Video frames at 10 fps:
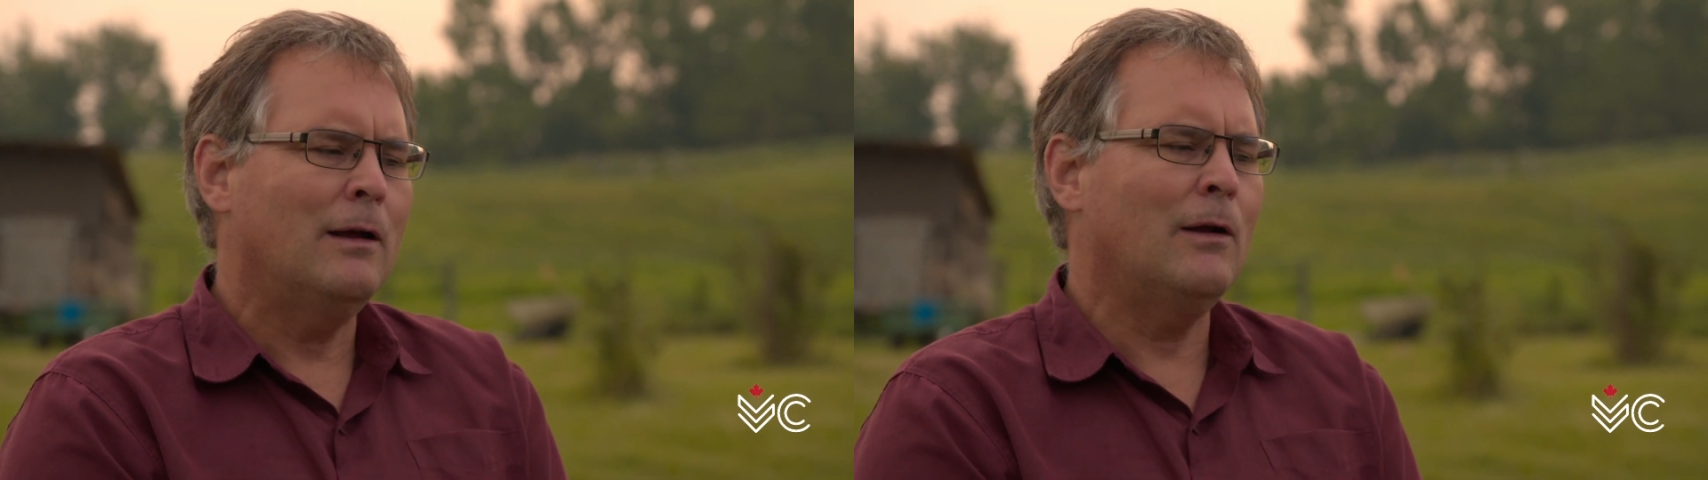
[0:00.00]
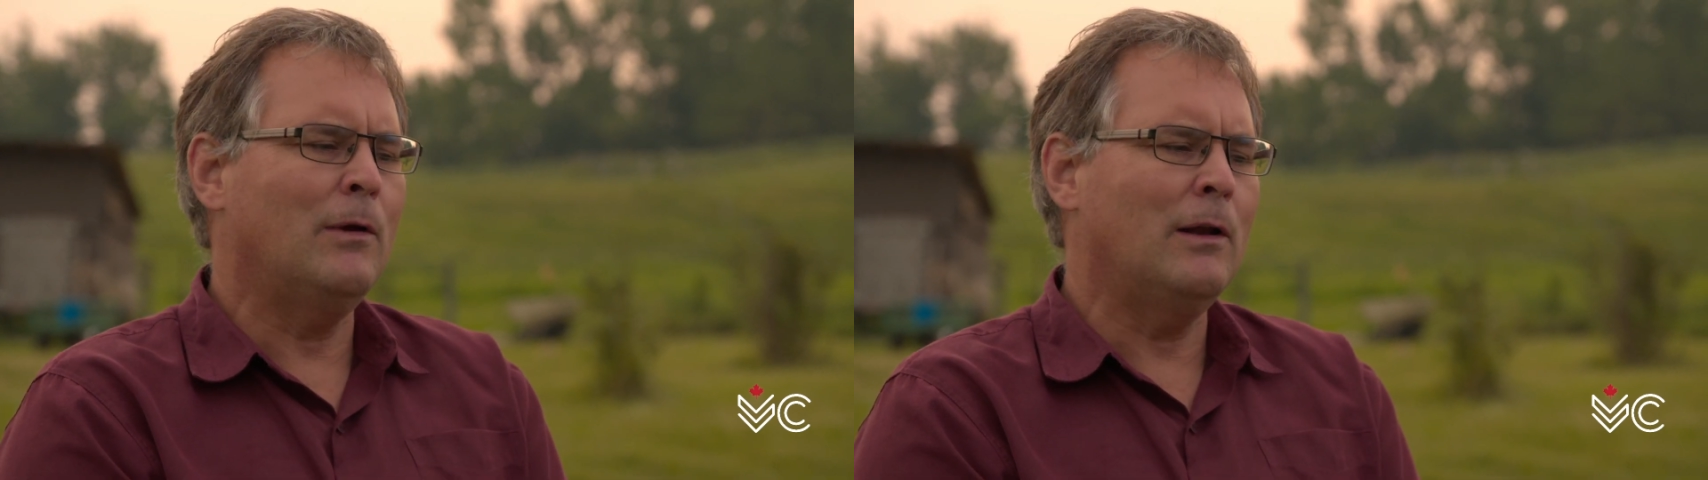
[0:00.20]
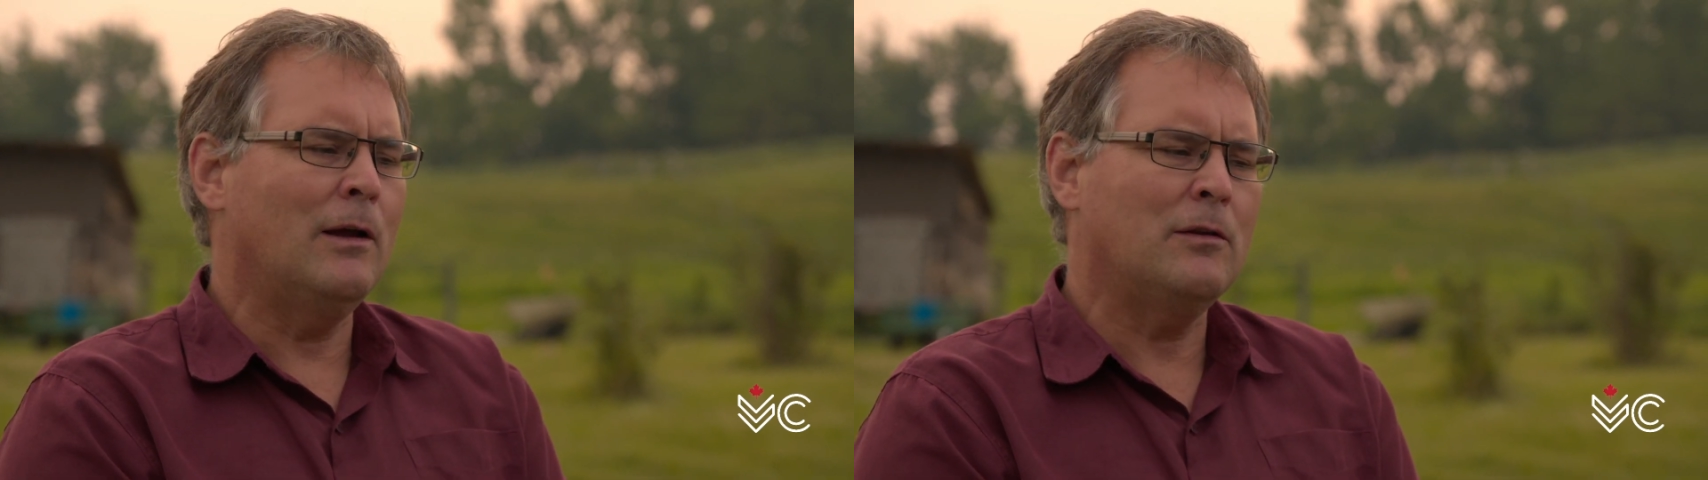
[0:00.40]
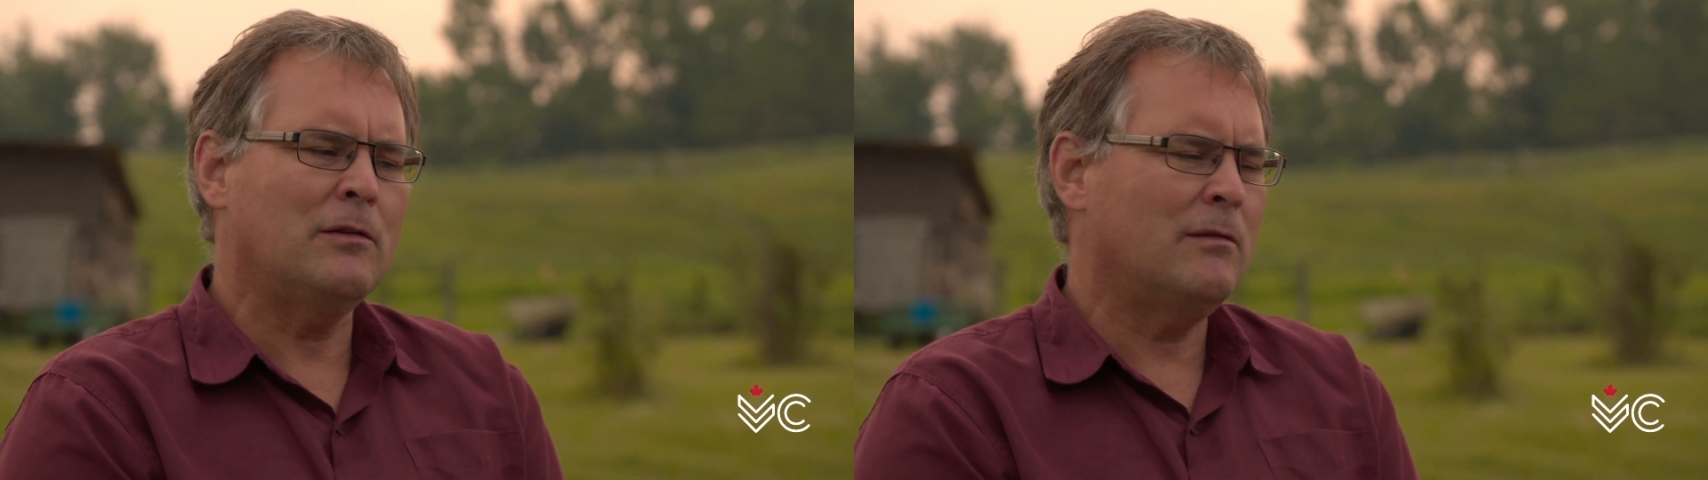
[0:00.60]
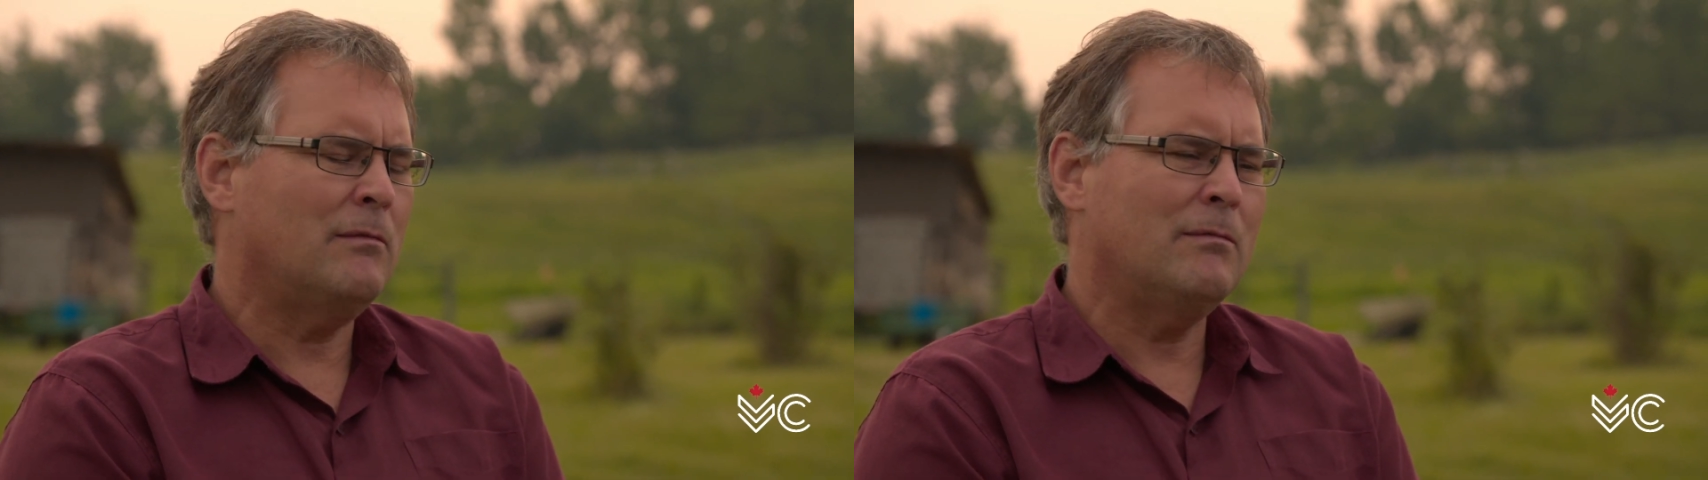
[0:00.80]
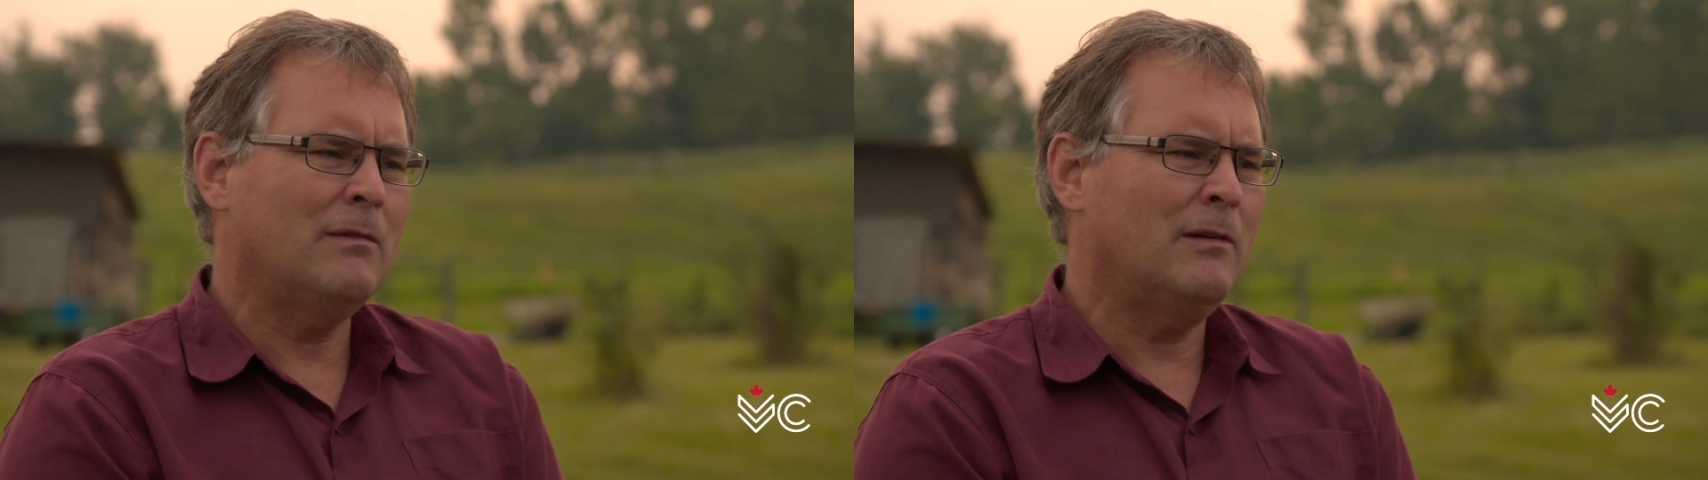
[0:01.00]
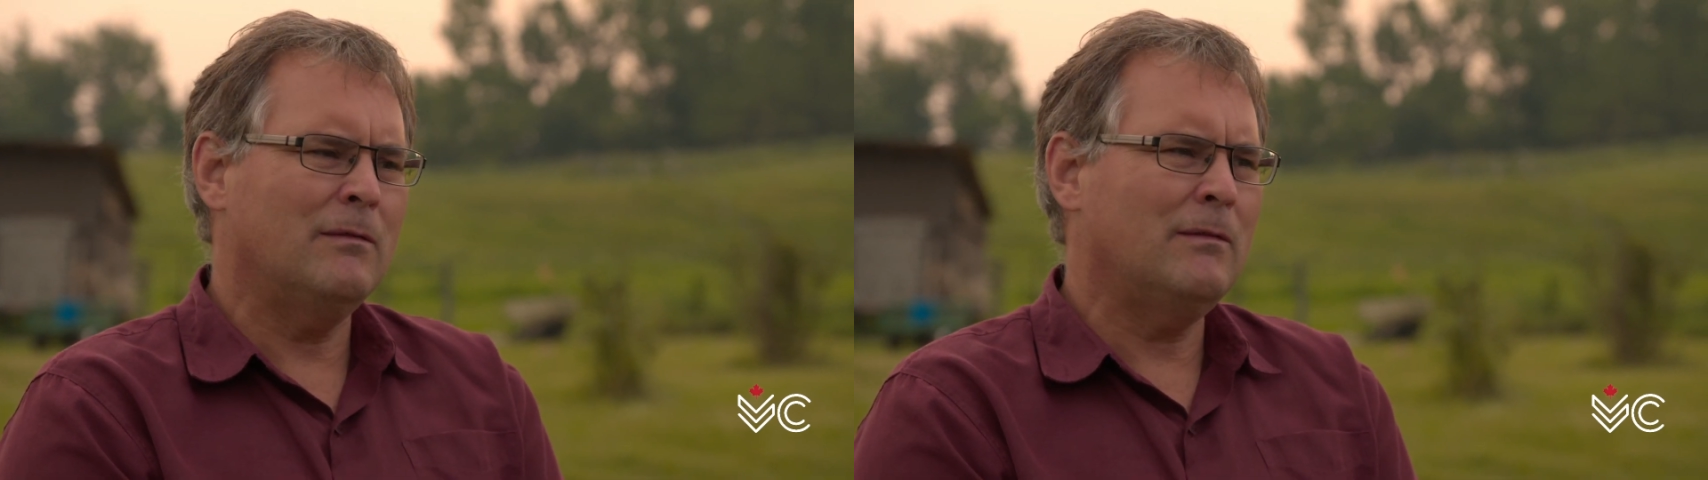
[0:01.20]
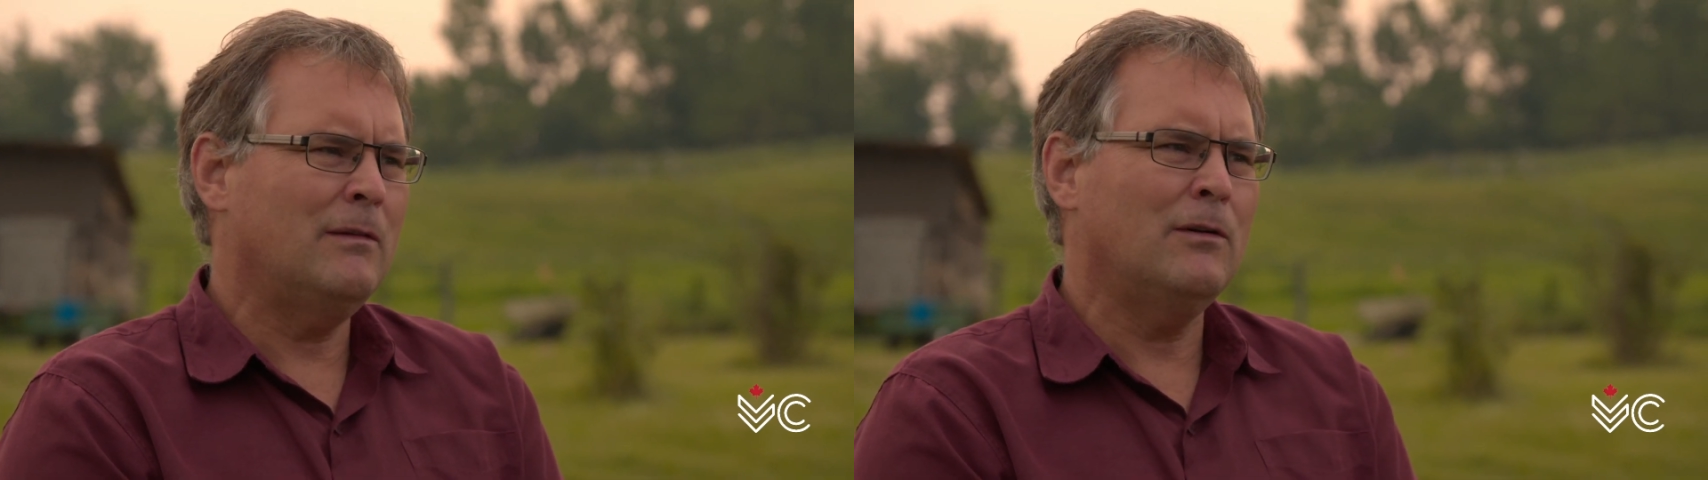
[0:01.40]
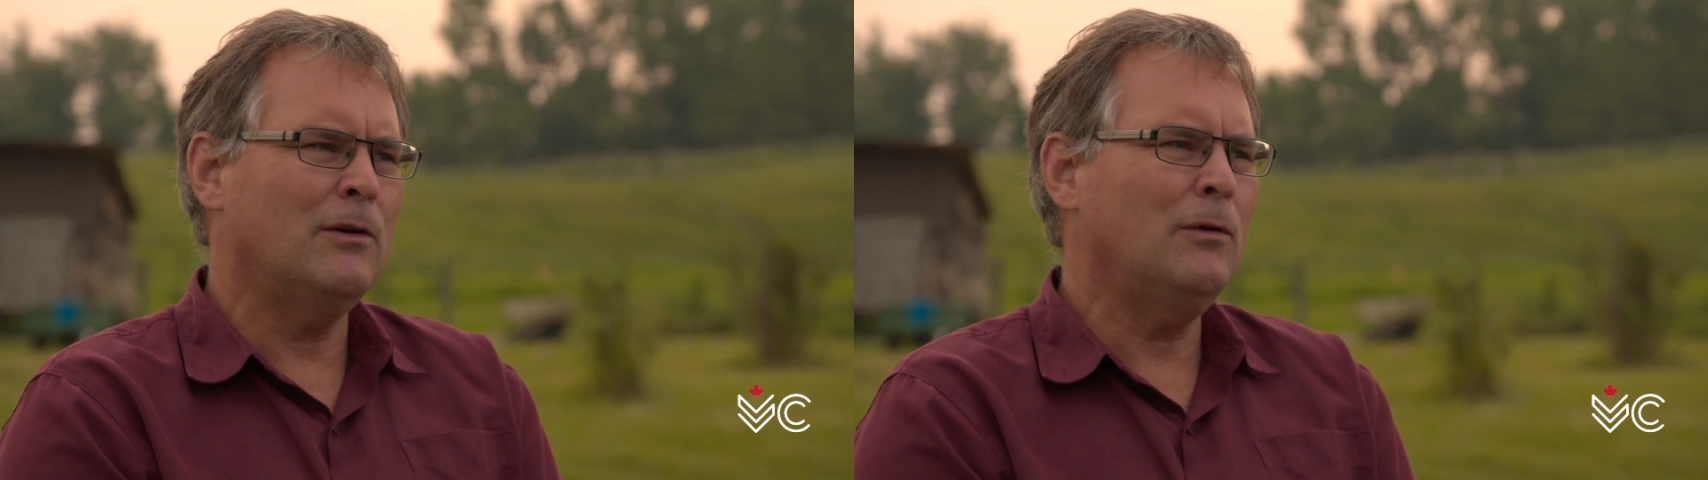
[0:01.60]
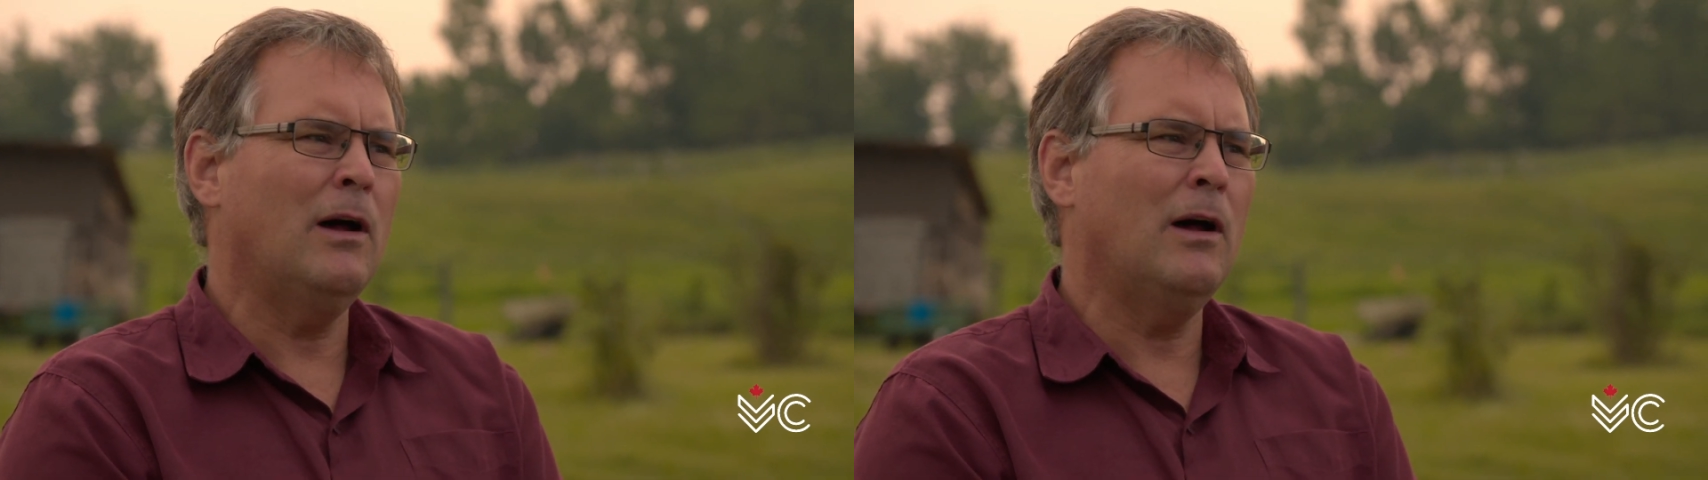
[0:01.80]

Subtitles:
I realized, you're